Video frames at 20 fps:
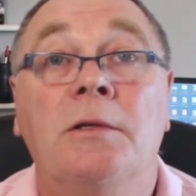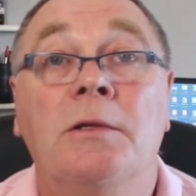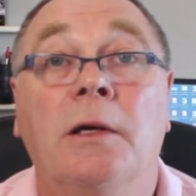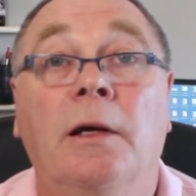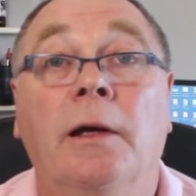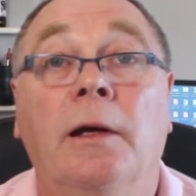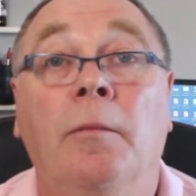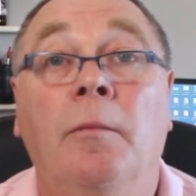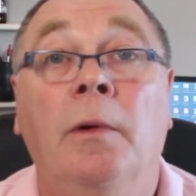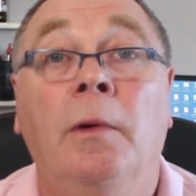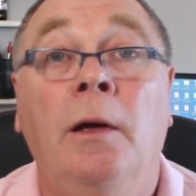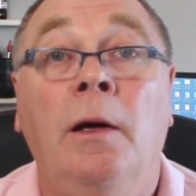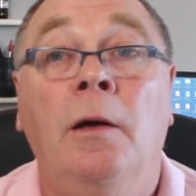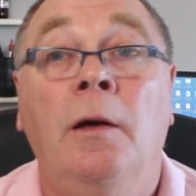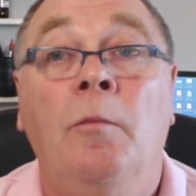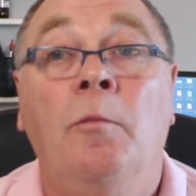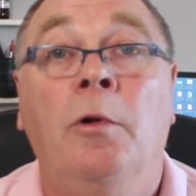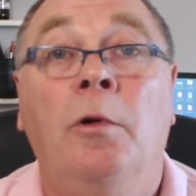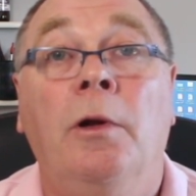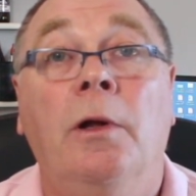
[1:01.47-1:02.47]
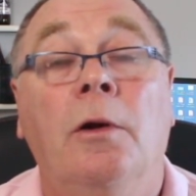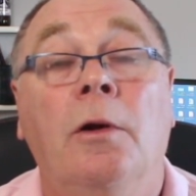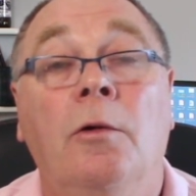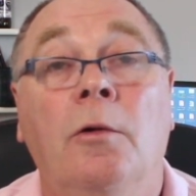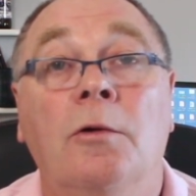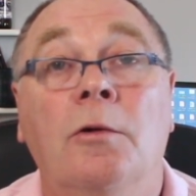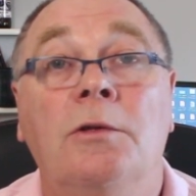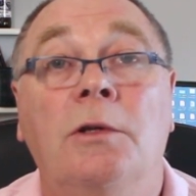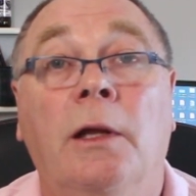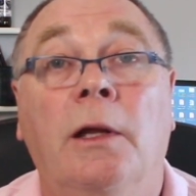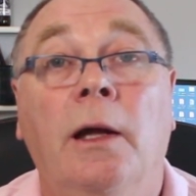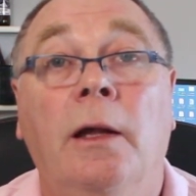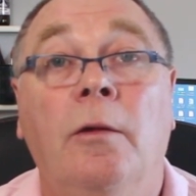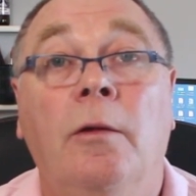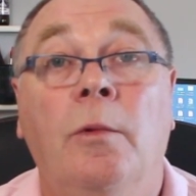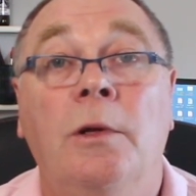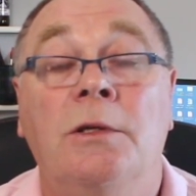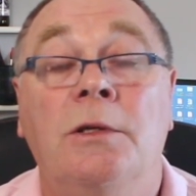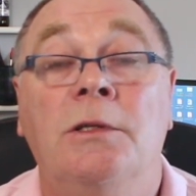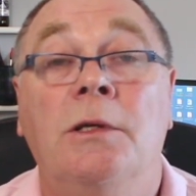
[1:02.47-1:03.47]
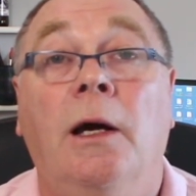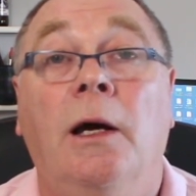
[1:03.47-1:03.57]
time putting a course together, which is